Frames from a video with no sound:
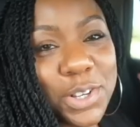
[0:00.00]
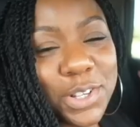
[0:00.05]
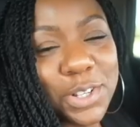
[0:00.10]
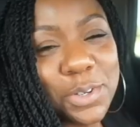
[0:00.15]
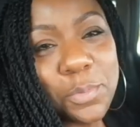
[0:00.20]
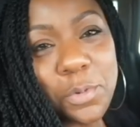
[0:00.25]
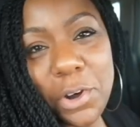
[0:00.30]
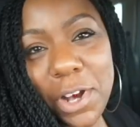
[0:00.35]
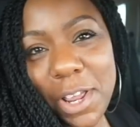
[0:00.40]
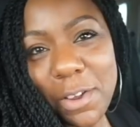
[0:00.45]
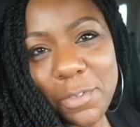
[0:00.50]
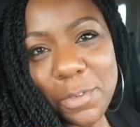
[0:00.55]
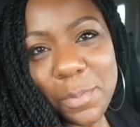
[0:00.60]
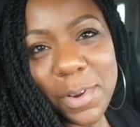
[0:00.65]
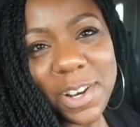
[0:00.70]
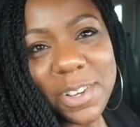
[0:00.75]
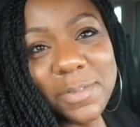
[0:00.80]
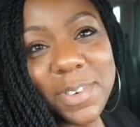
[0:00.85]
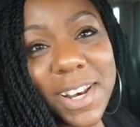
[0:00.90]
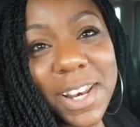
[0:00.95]
Good morning
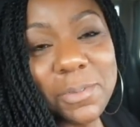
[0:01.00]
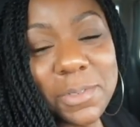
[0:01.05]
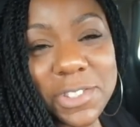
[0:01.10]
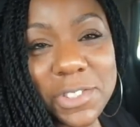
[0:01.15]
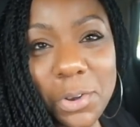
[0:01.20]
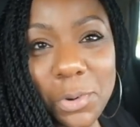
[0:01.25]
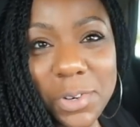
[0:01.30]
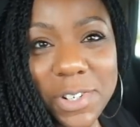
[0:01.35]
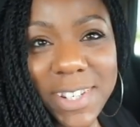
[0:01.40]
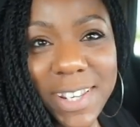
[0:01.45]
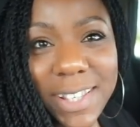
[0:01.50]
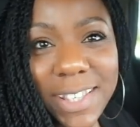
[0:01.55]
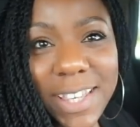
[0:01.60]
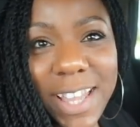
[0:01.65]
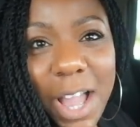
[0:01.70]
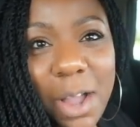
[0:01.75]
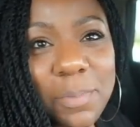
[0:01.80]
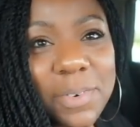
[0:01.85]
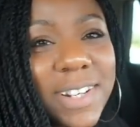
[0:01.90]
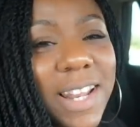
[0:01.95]
everybody, my name is Toni
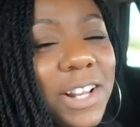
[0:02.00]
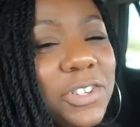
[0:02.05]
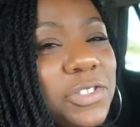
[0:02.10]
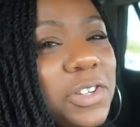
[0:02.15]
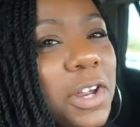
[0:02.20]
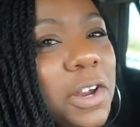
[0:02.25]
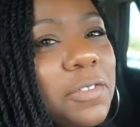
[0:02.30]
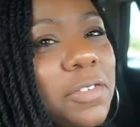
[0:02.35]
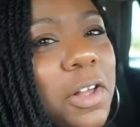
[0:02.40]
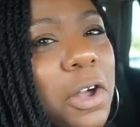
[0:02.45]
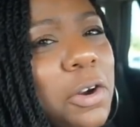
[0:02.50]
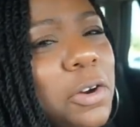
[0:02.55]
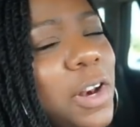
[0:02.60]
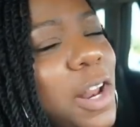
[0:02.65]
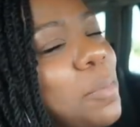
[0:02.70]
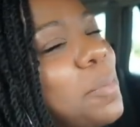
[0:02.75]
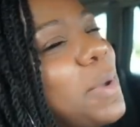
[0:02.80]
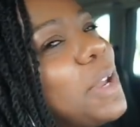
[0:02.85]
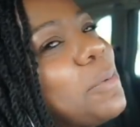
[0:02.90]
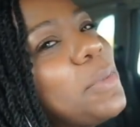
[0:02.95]
Daley. I'm a natural hair vlogger and
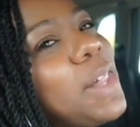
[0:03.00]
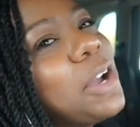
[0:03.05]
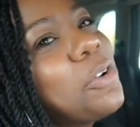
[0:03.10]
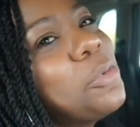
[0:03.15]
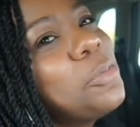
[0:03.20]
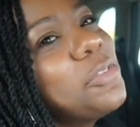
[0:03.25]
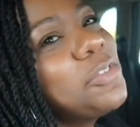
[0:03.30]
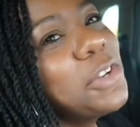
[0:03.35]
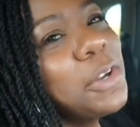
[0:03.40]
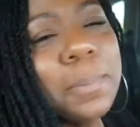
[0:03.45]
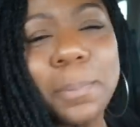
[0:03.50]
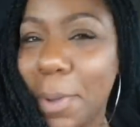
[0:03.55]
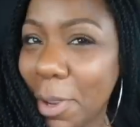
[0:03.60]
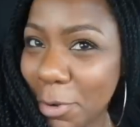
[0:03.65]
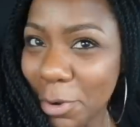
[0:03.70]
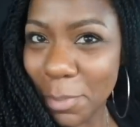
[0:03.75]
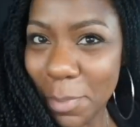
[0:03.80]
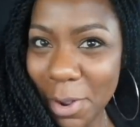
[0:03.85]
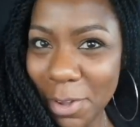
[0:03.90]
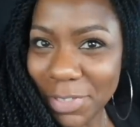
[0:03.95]
I make black women feel
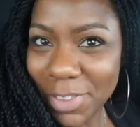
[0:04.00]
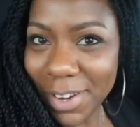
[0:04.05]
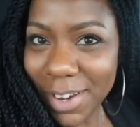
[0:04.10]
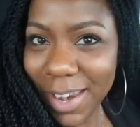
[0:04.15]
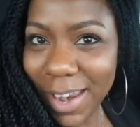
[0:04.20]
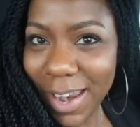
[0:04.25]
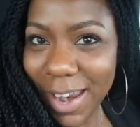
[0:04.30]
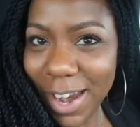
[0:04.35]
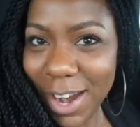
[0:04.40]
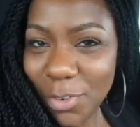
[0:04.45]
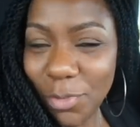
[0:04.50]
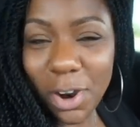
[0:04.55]
better about their hair.